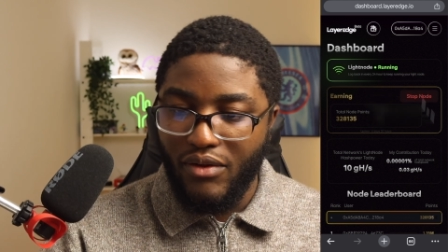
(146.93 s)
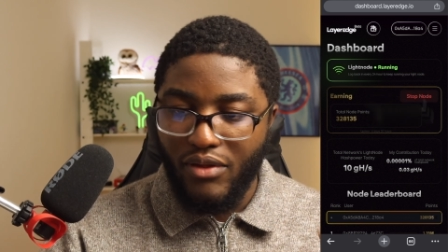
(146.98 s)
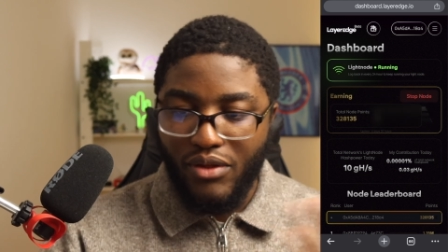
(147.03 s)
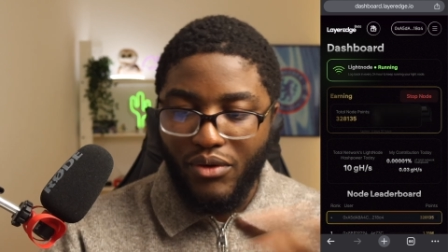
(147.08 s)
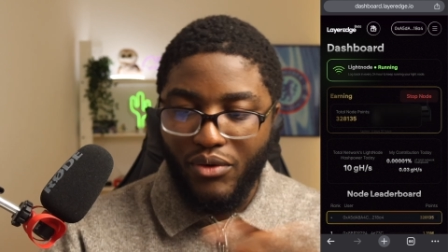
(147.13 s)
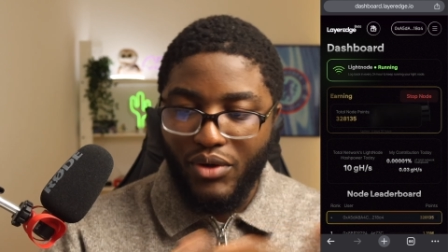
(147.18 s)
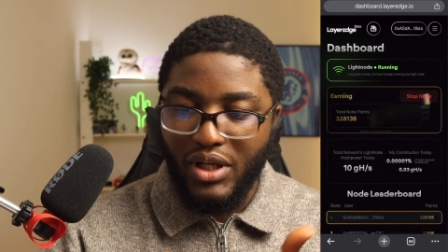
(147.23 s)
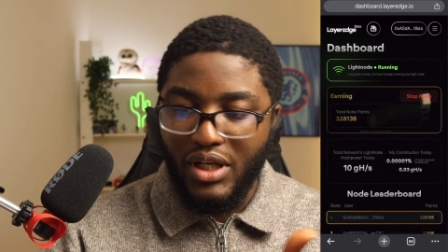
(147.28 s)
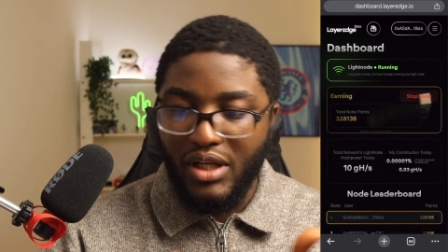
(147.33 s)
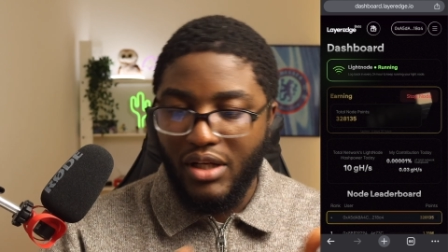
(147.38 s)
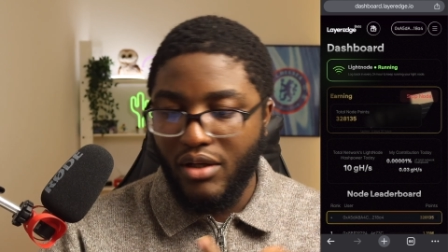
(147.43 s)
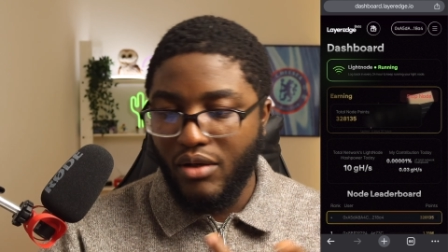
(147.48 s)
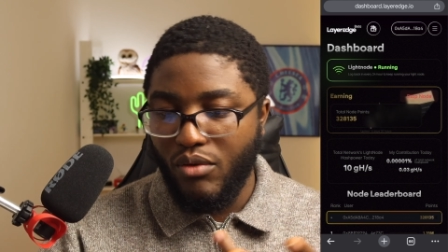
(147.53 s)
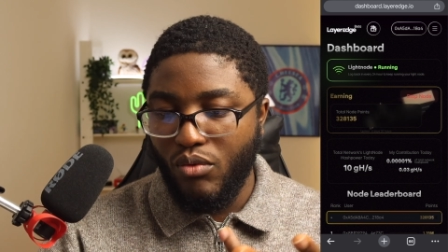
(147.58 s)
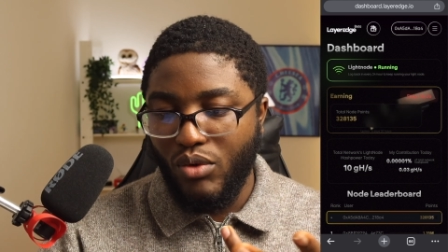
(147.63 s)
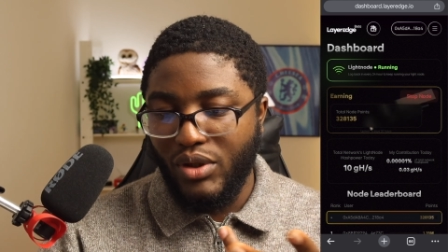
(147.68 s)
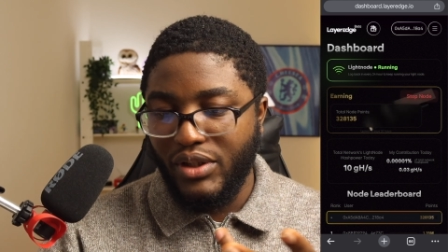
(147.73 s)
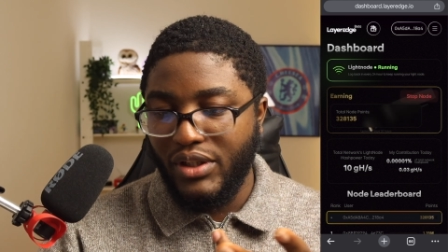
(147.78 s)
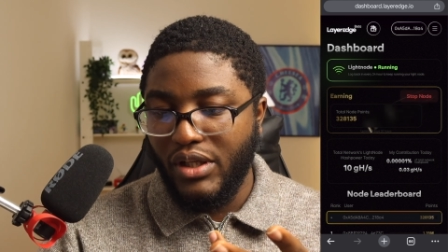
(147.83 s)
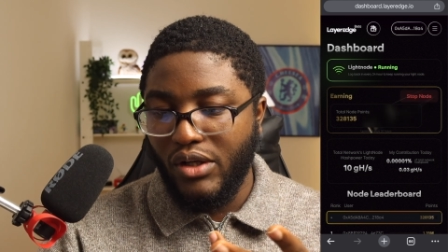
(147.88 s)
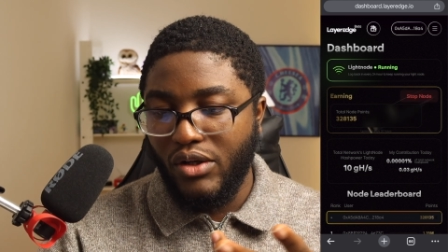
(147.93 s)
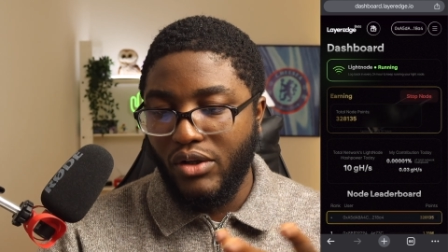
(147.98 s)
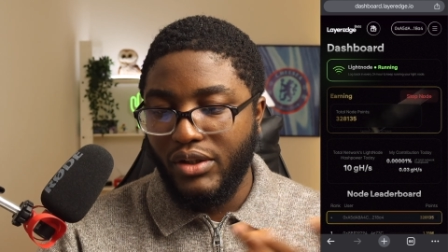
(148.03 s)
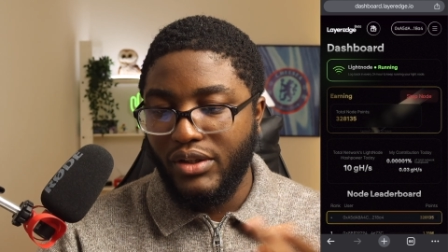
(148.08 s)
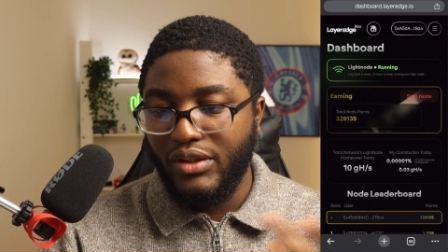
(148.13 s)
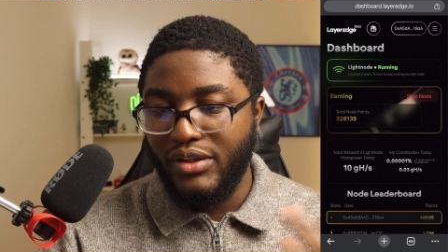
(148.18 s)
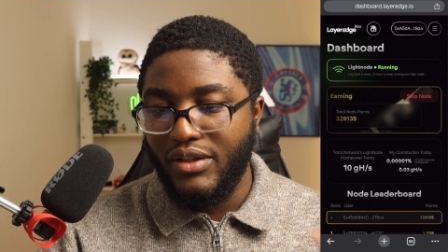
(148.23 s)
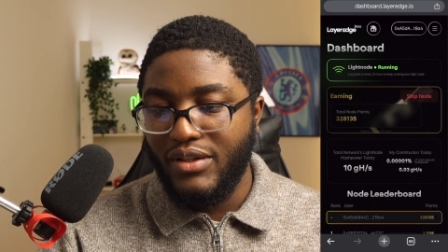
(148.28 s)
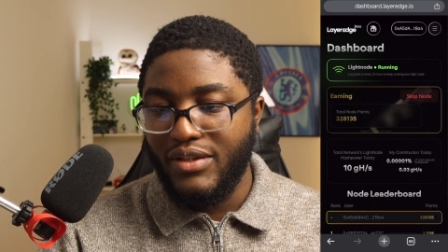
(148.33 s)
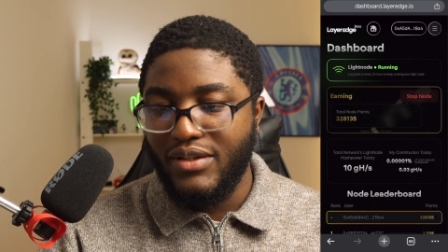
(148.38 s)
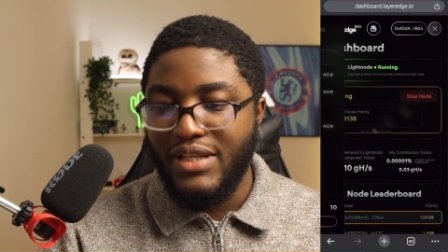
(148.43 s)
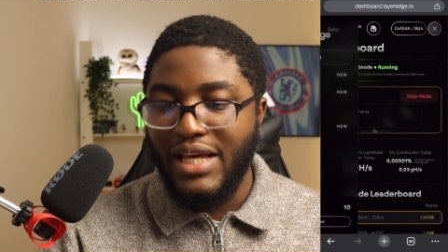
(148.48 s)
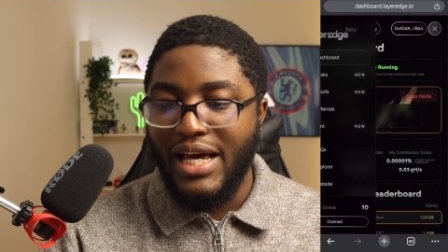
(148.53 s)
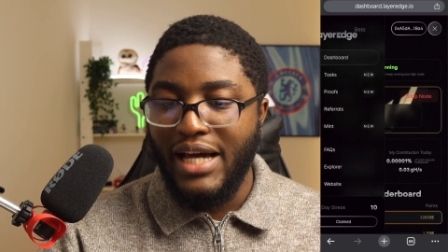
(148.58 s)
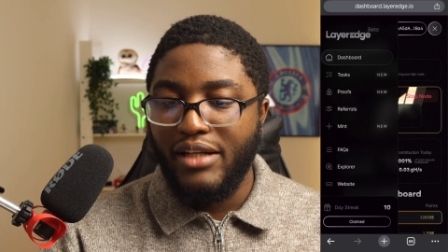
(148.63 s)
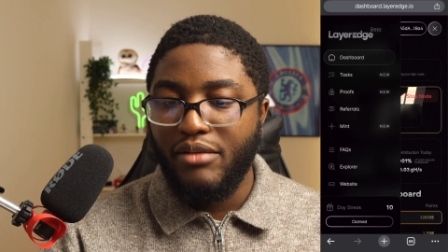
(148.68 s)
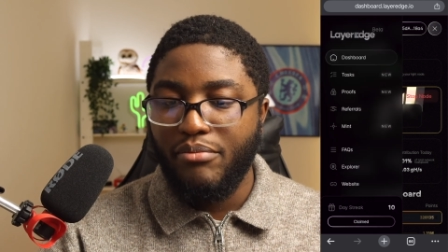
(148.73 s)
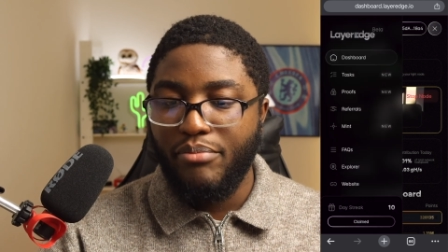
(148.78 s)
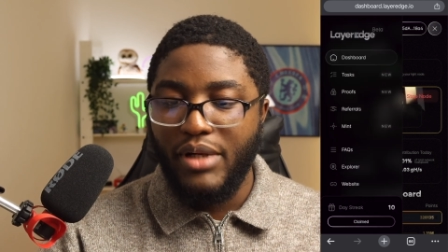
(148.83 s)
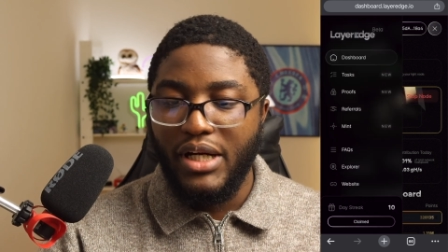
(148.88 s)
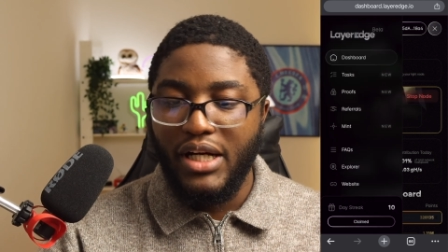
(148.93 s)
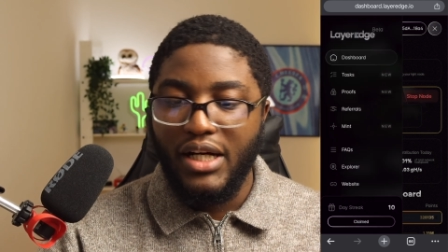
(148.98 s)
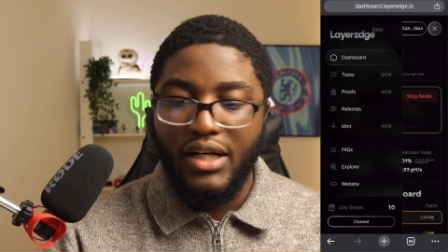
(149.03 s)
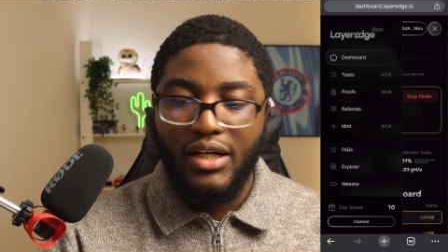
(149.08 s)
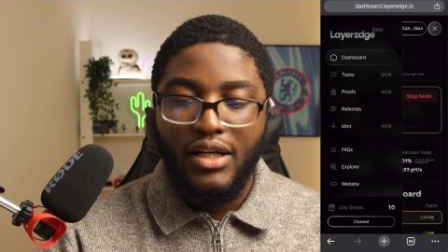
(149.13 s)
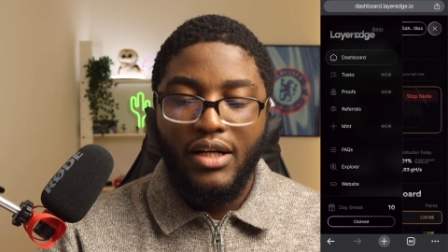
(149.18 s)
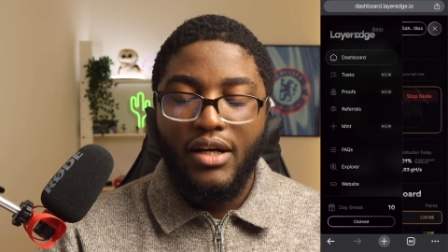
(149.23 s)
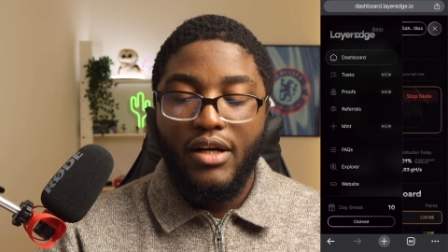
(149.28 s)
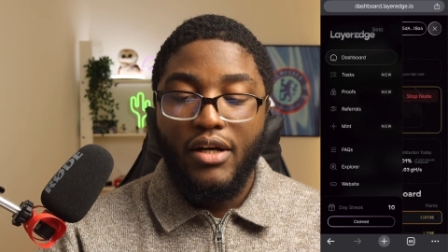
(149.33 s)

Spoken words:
three, what they call it, the sidebar.